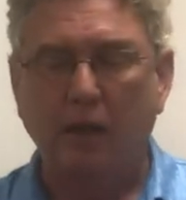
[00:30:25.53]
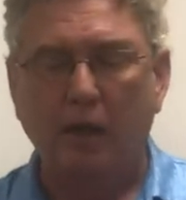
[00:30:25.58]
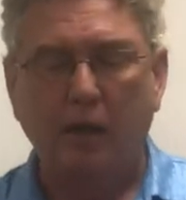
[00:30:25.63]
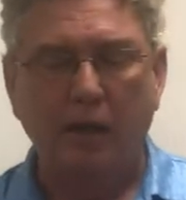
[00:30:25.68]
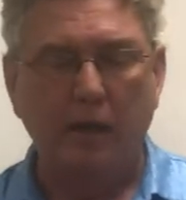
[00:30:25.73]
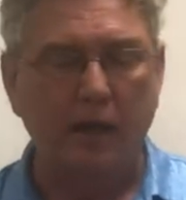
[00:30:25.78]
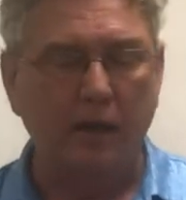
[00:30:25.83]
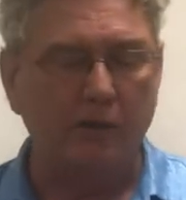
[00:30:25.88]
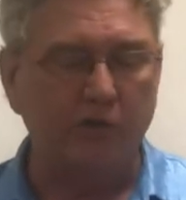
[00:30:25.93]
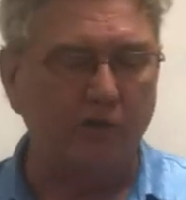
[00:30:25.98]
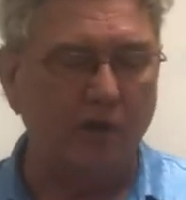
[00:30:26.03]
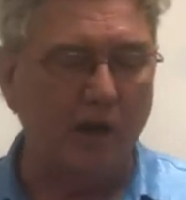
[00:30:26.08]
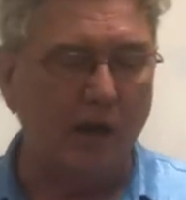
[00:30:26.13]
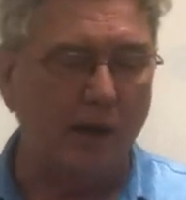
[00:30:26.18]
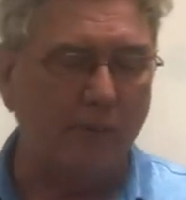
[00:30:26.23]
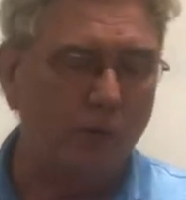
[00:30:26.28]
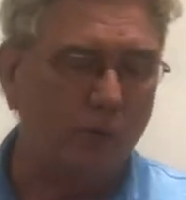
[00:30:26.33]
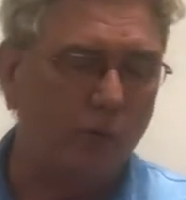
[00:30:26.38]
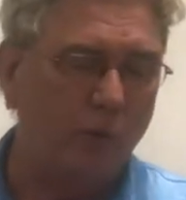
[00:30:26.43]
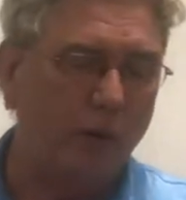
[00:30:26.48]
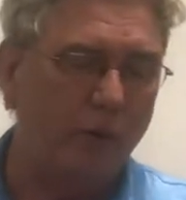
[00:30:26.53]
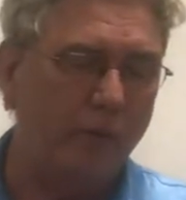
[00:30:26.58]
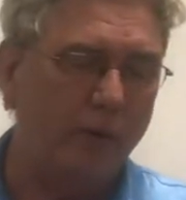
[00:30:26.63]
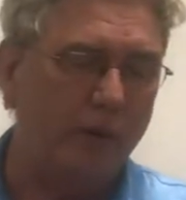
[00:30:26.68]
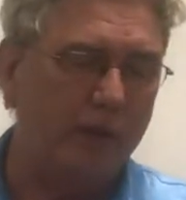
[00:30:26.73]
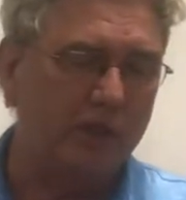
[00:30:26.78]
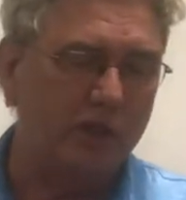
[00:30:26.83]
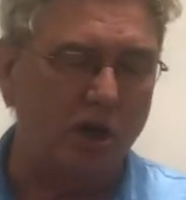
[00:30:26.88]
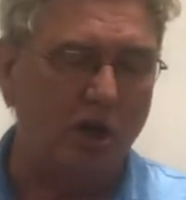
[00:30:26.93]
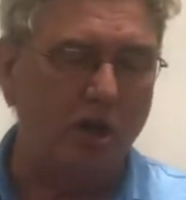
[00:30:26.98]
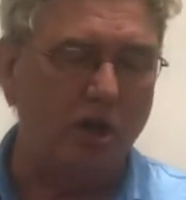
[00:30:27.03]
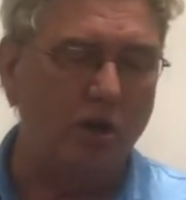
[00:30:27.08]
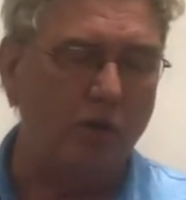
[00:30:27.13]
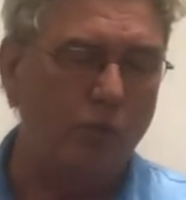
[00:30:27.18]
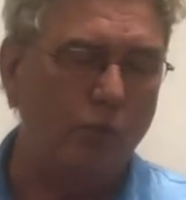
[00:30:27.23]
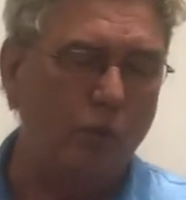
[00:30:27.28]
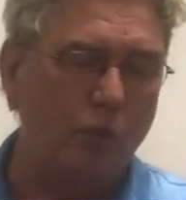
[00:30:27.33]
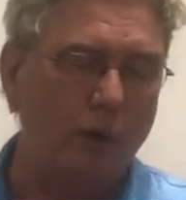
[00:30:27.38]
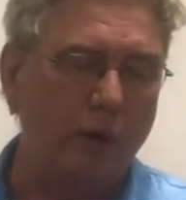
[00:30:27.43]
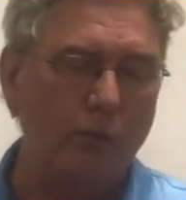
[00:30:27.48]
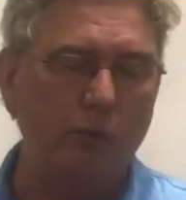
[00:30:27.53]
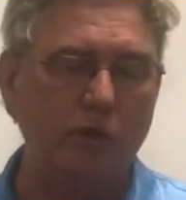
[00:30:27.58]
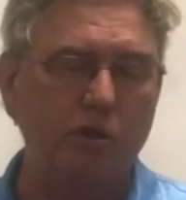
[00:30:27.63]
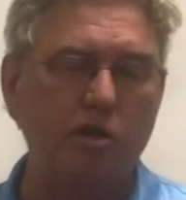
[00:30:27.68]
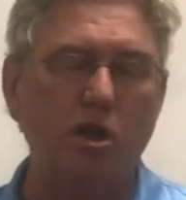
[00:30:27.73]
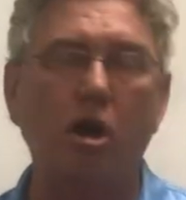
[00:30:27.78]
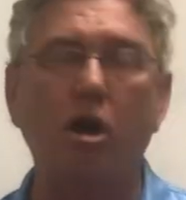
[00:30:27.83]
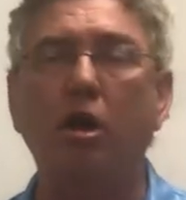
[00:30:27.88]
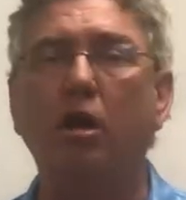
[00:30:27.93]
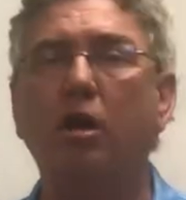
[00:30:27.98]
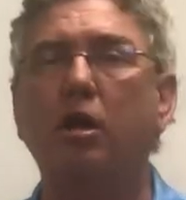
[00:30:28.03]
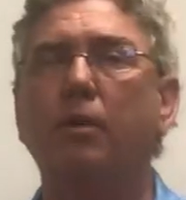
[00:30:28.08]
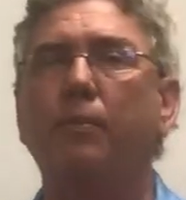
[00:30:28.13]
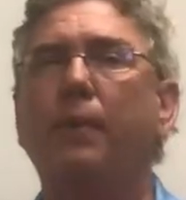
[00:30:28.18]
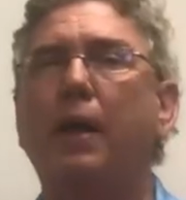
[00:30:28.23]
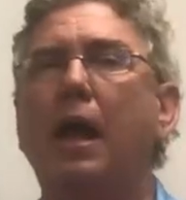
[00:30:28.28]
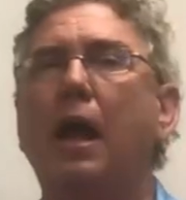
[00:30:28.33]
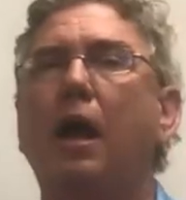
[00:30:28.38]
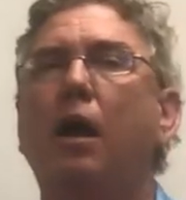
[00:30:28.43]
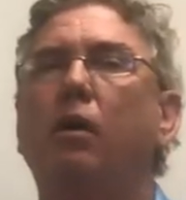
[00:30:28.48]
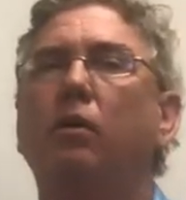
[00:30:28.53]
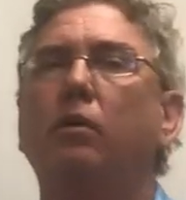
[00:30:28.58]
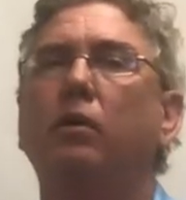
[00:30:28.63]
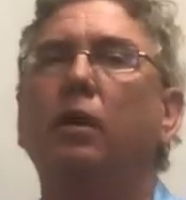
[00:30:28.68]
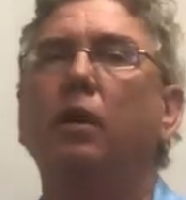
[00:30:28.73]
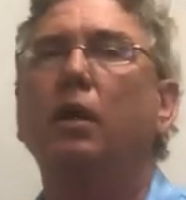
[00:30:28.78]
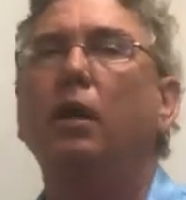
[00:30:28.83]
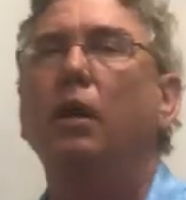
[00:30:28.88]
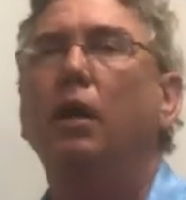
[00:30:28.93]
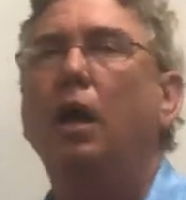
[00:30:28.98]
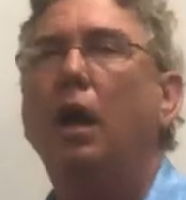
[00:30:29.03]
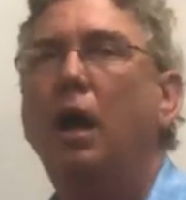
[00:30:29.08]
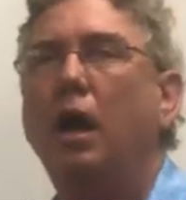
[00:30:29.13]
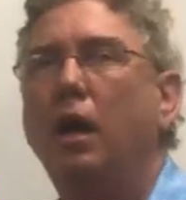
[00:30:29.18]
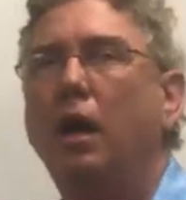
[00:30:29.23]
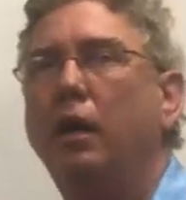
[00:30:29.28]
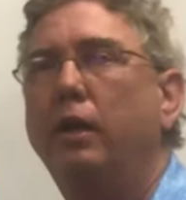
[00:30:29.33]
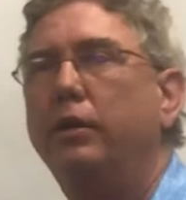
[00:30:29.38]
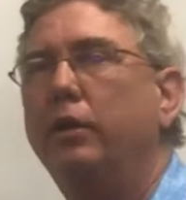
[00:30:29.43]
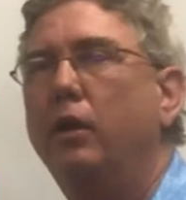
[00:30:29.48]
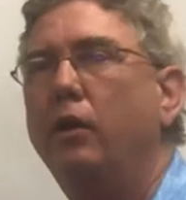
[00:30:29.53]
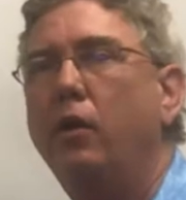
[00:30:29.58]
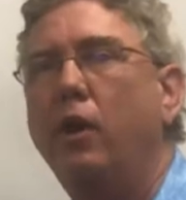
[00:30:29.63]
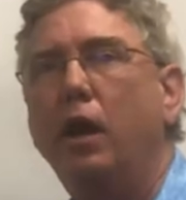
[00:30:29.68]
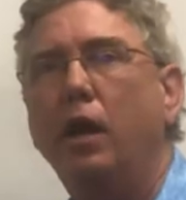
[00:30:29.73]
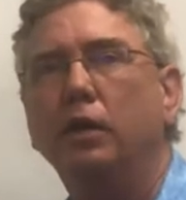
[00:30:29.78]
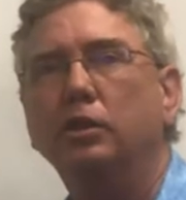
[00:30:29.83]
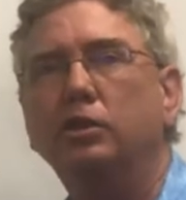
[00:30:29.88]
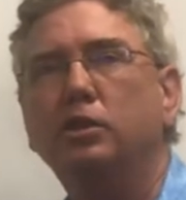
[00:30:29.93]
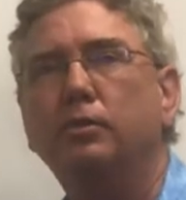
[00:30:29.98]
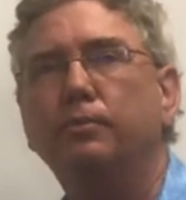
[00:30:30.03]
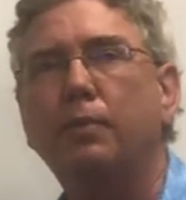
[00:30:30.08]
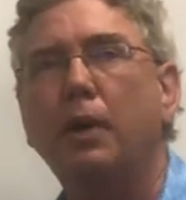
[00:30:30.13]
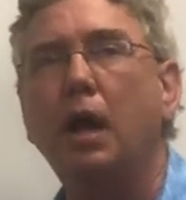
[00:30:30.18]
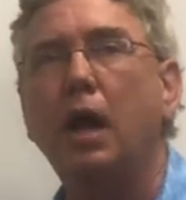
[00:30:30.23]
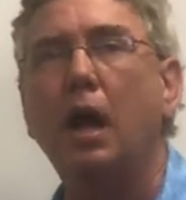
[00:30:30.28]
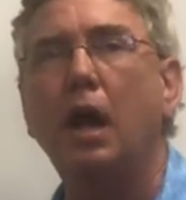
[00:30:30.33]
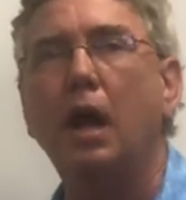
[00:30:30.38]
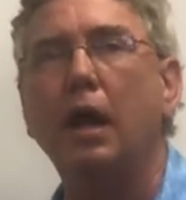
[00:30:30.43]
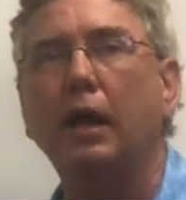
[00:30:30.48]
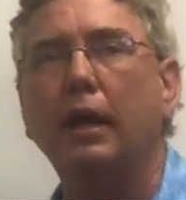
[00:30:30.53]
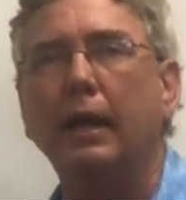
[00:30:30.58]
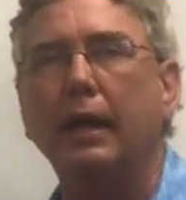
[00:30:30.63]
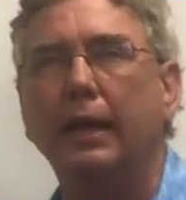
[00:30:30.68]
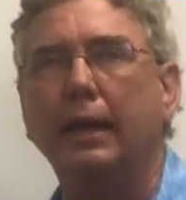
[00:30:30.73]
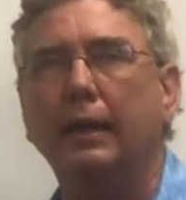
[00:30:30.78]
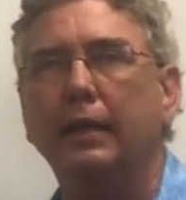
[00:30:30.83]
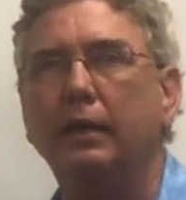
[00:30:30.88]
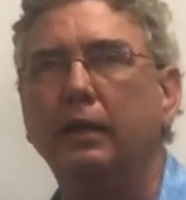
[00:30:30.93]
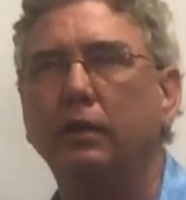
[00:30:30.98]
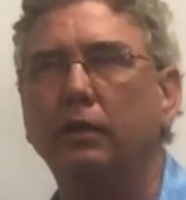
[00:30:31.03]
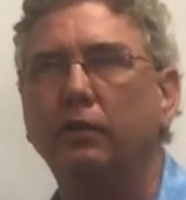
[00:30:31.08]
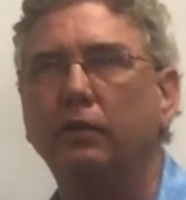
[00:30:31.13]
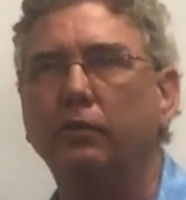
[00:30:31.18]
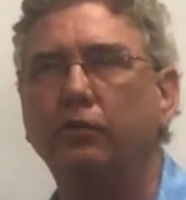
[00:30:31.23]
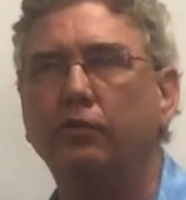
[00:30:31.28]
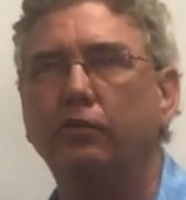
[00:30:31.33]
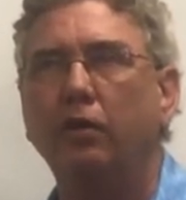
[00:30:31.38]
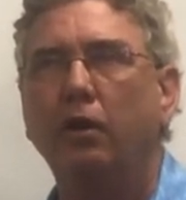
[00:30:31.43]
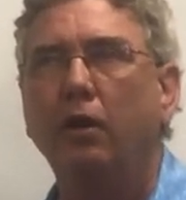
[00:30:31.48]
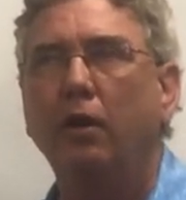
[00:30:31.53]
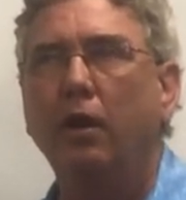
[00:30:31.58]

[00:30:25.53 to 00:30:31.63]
Next time when we return, we will talk about Johann Schabach and his